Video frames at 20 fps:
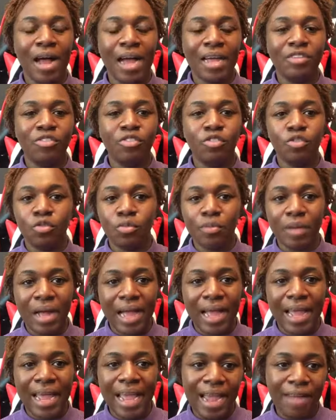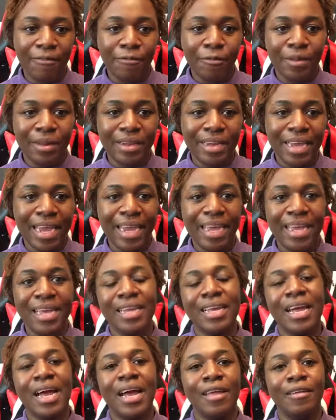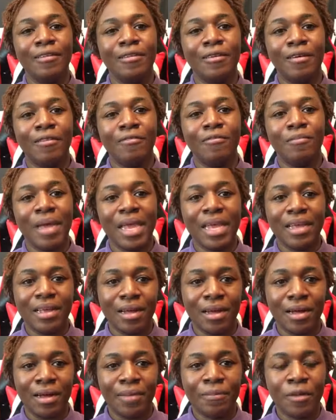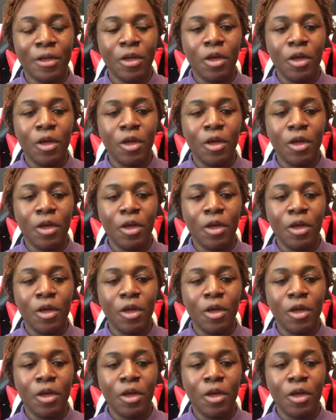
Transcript: I do my everyday kind of makeup